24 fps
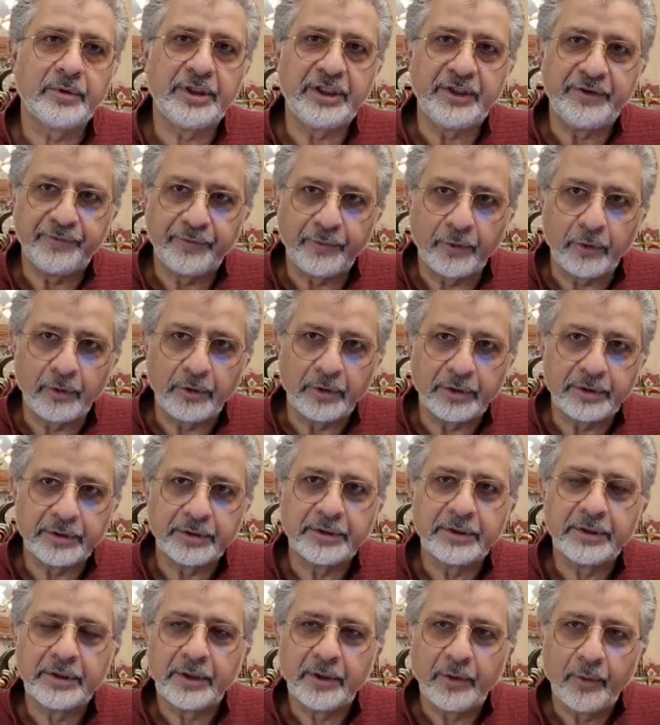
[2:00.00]
default
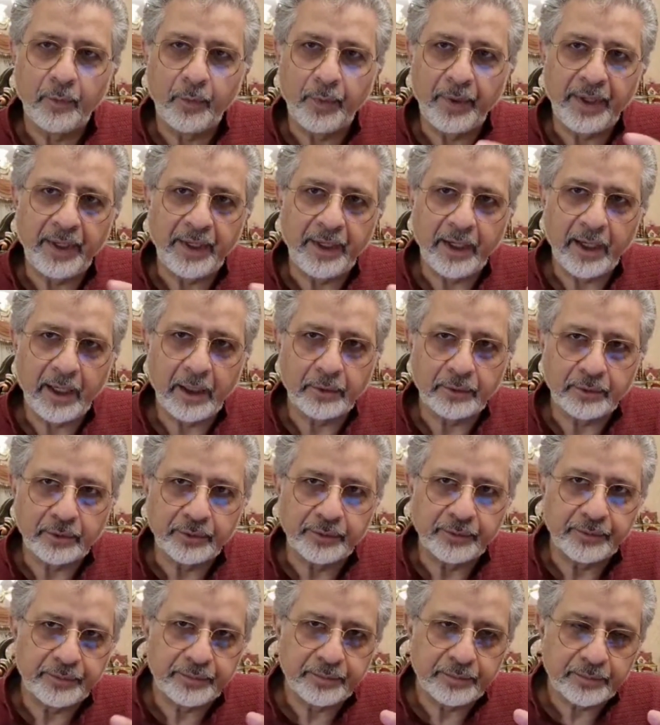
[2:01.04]
way how
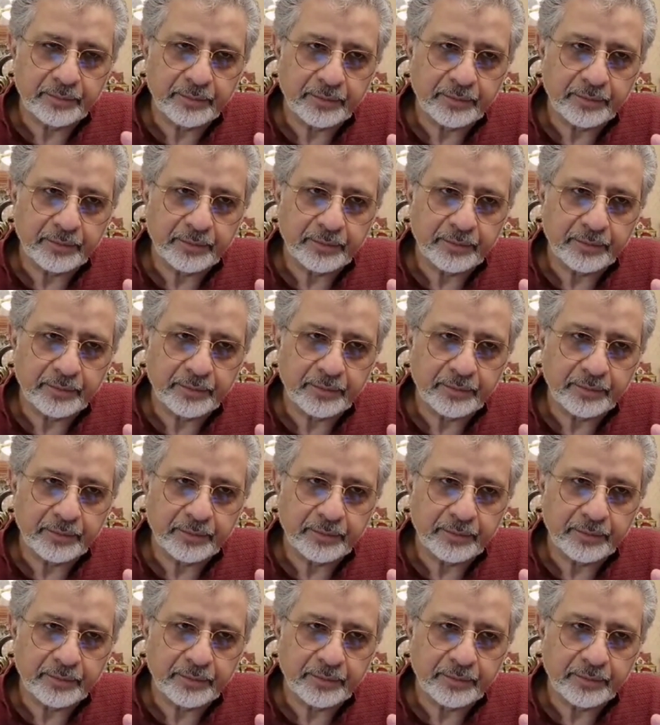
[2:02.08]
to